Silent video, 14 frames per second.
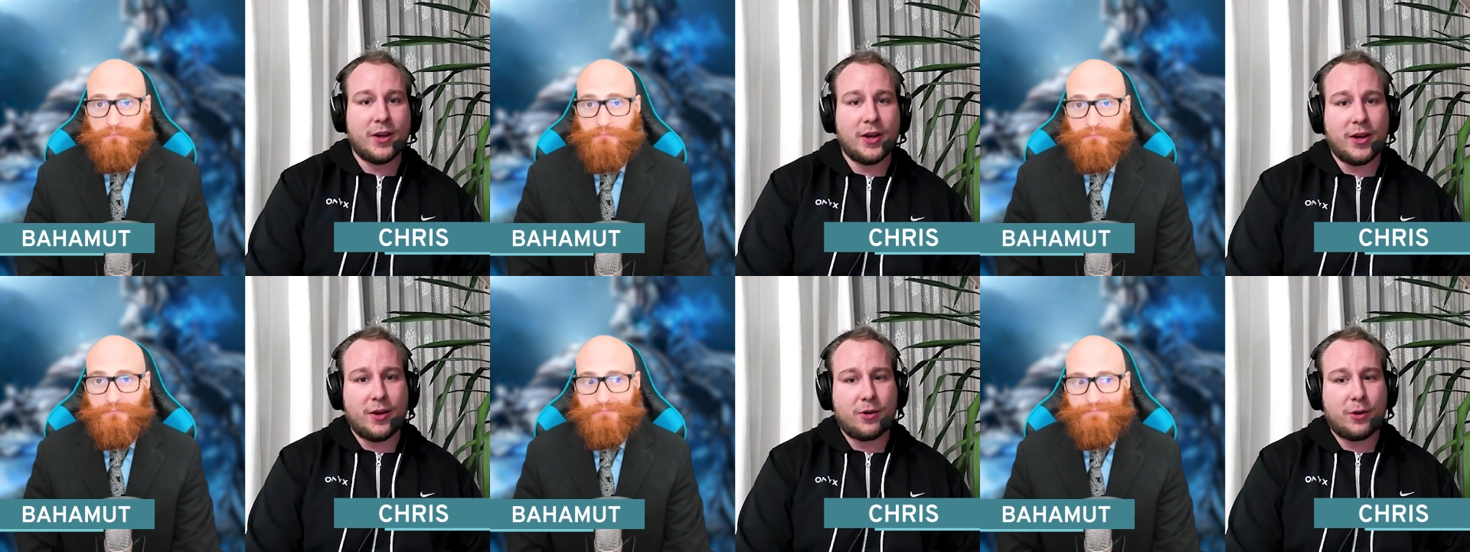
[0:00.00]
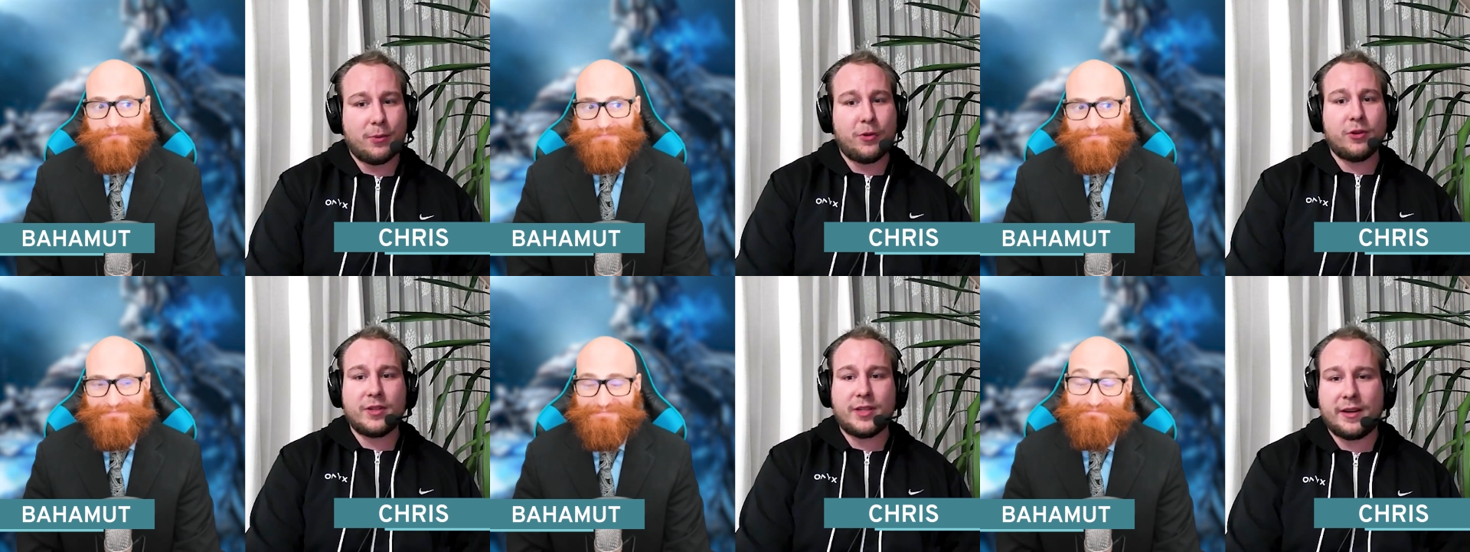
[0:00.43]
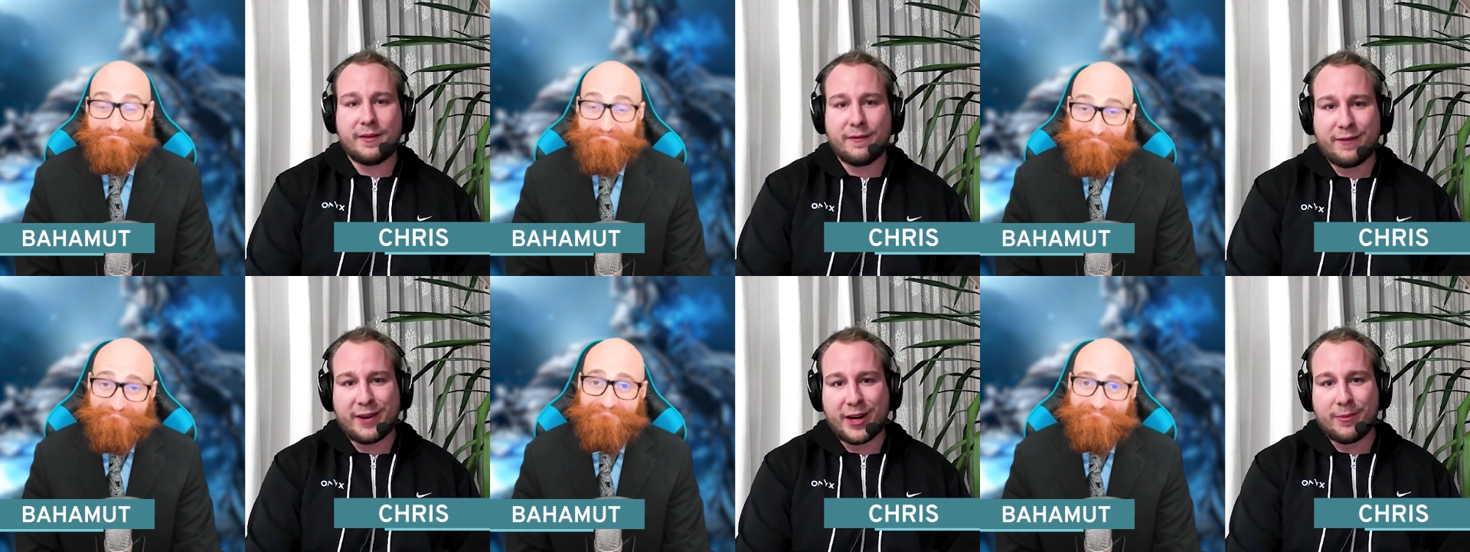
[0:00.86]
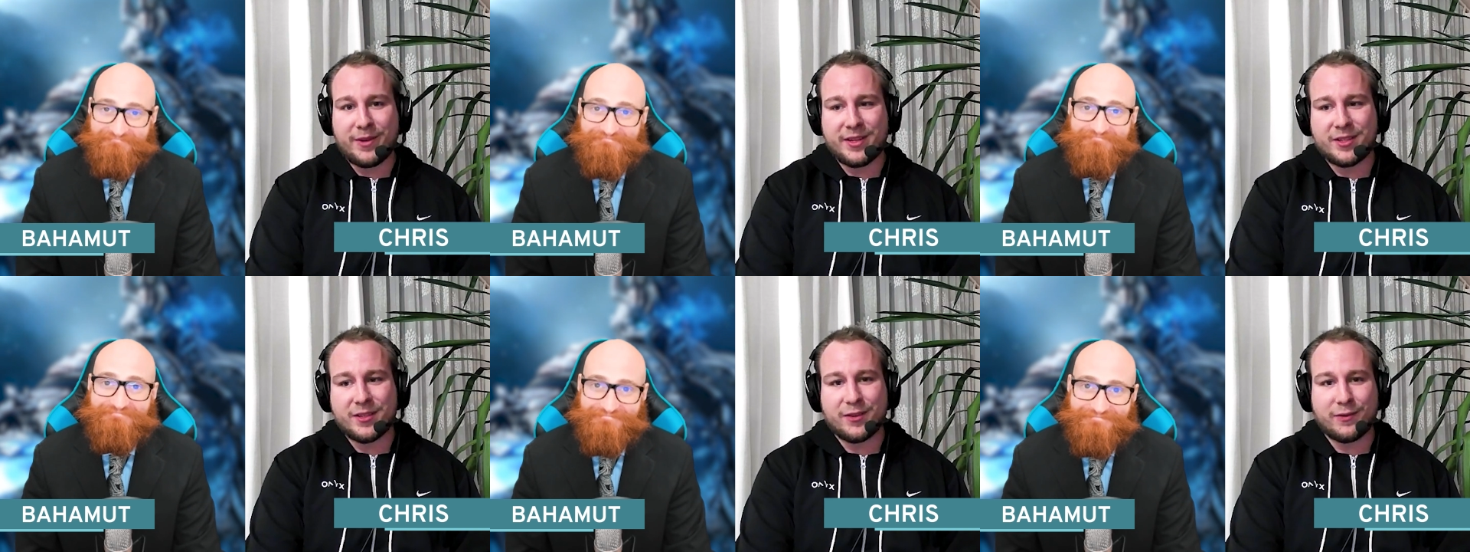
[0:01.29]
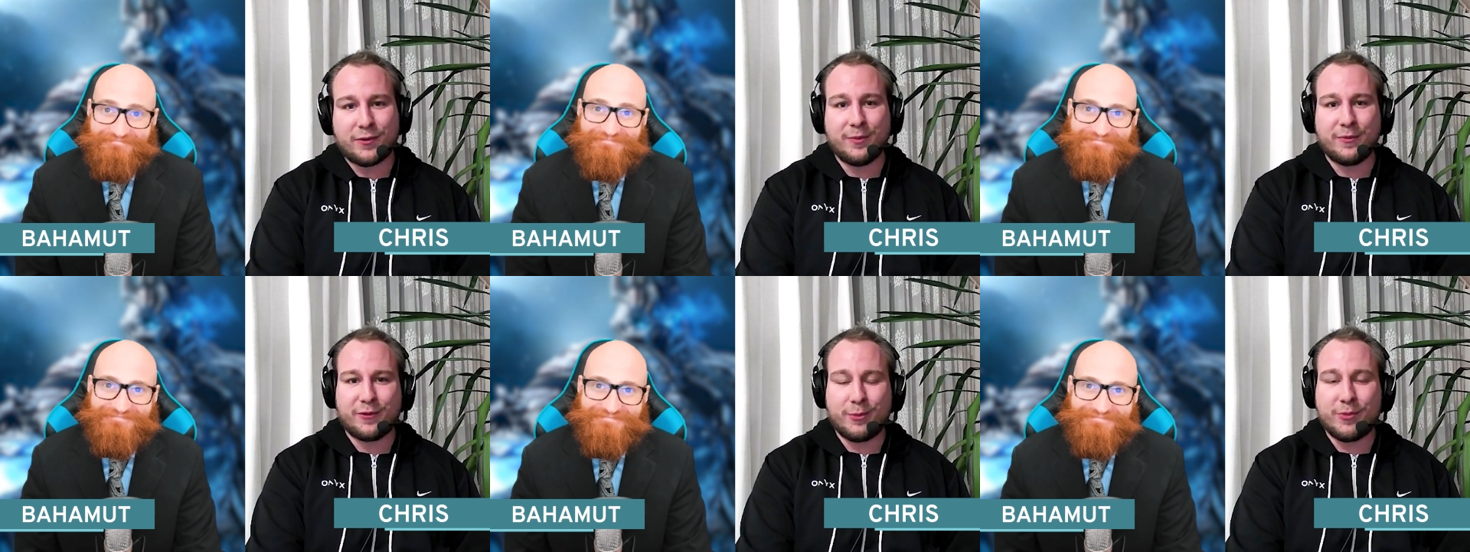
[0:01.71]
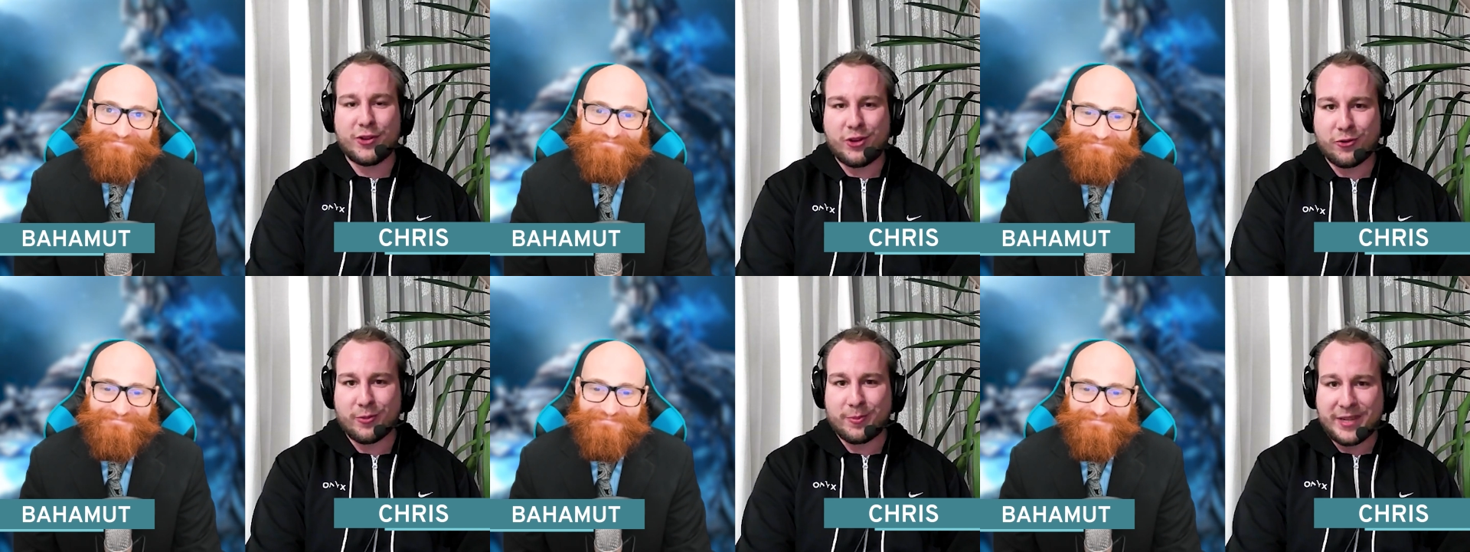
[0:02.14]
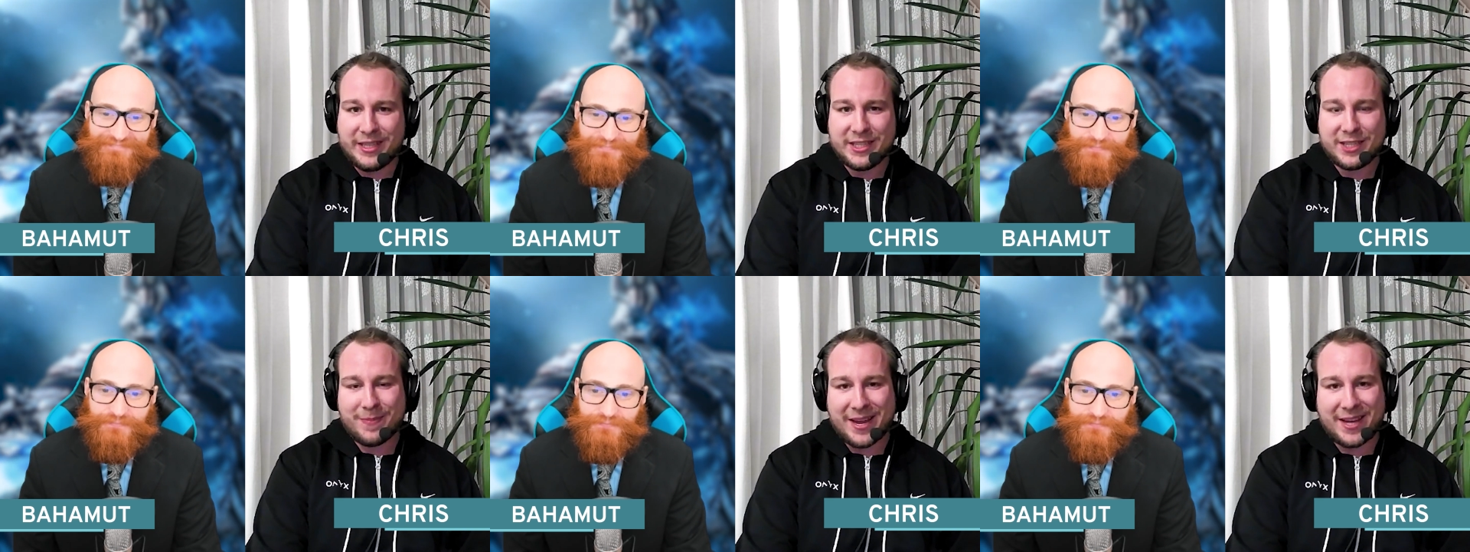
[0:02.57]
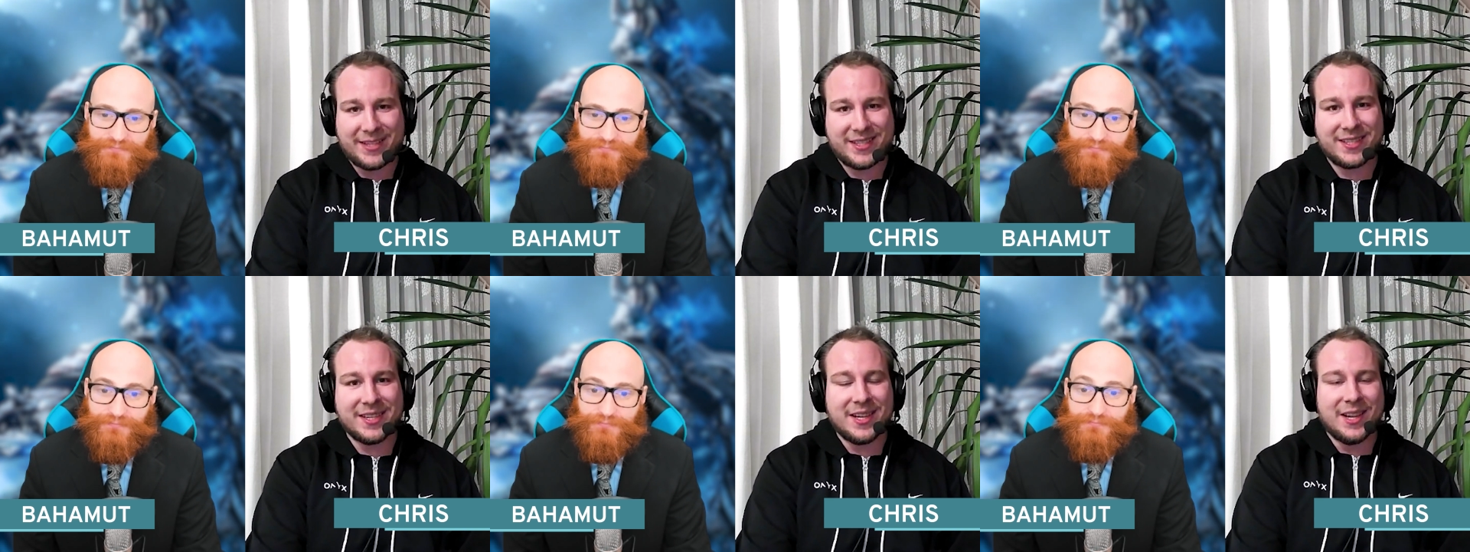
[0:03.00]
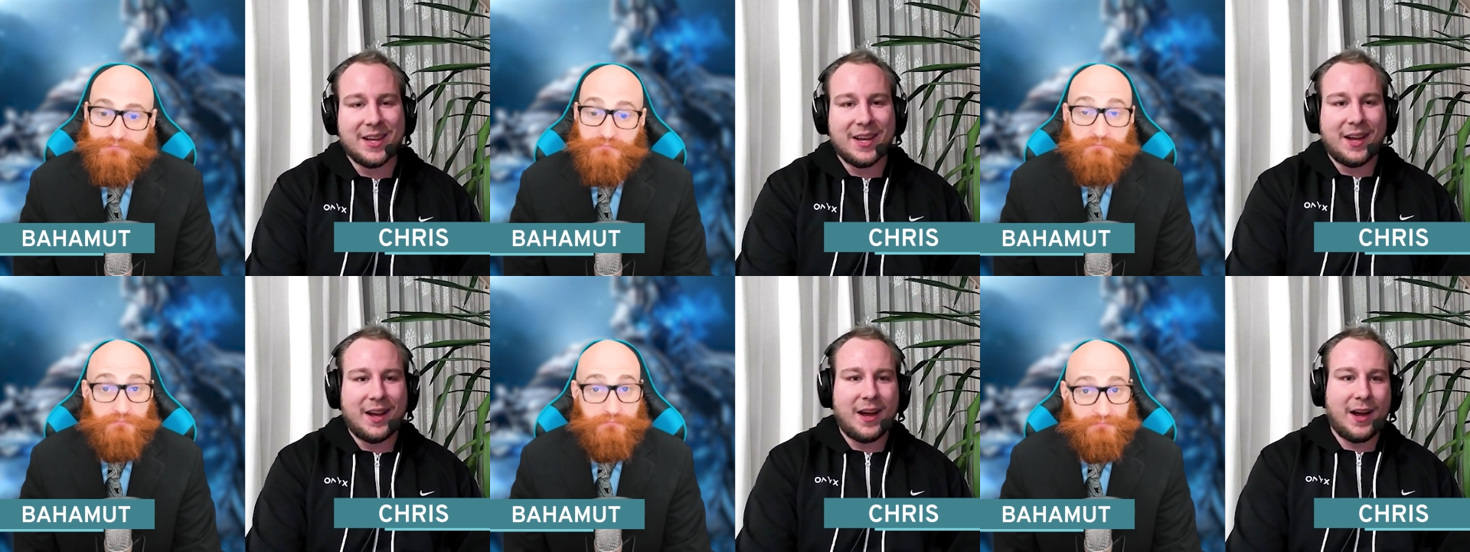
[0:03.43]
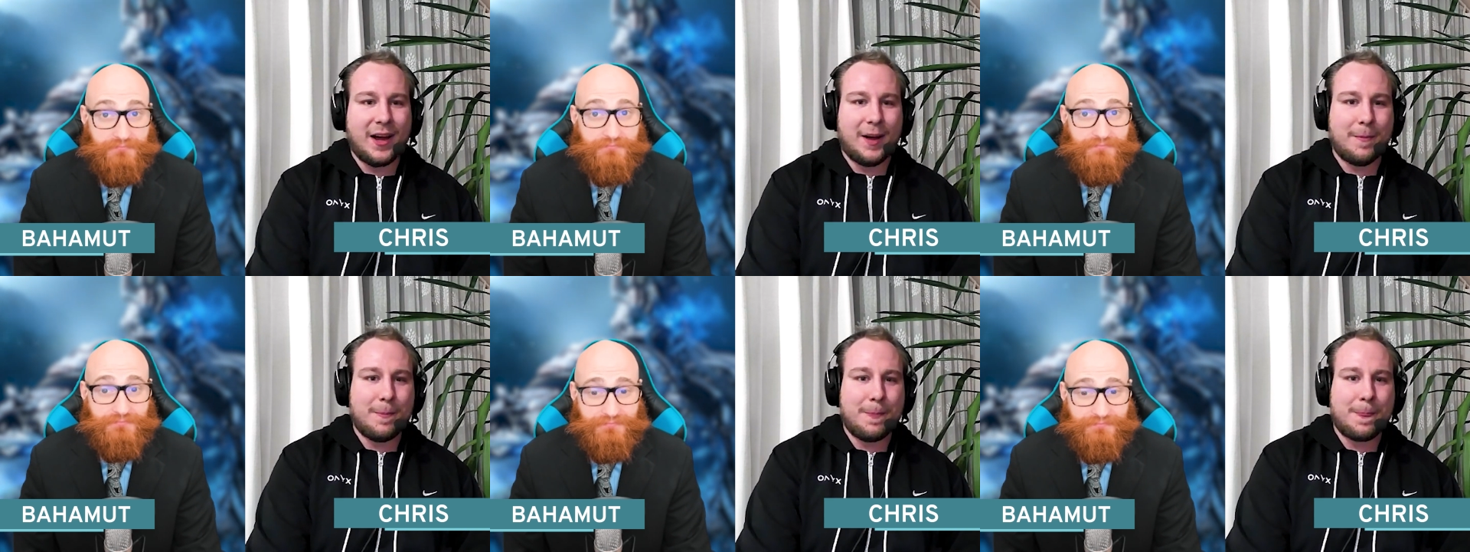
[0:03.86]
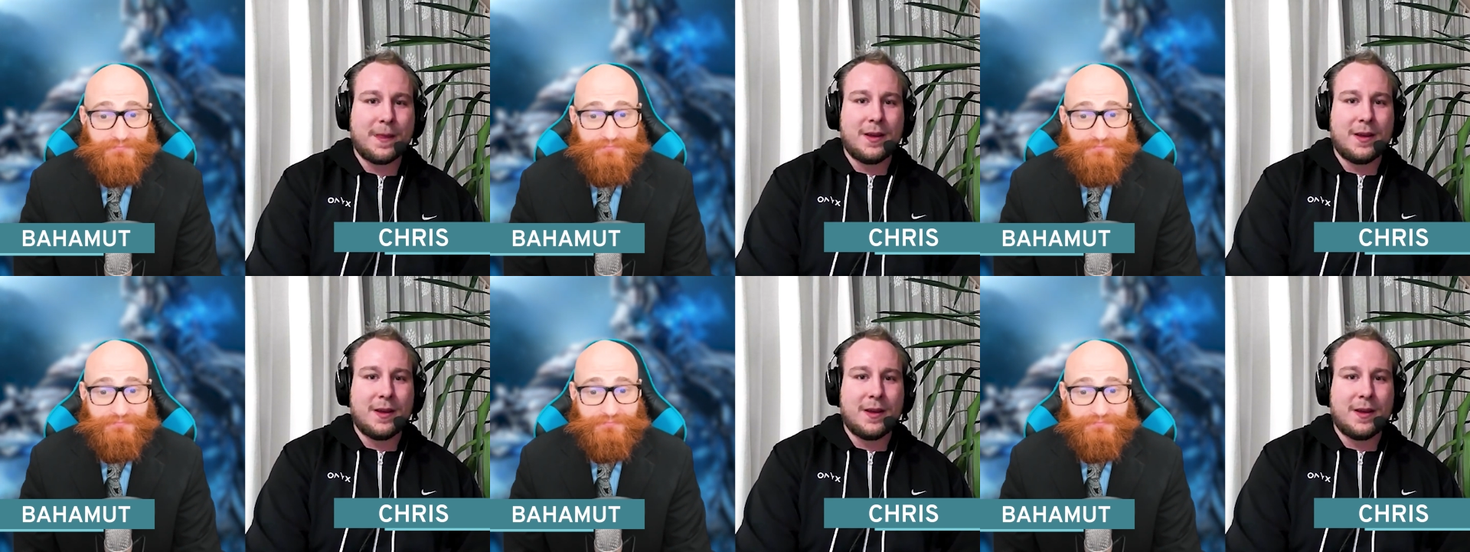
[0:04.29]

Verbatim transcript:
Speaker 1: uh, community and environment uh, from, from the European space. Um,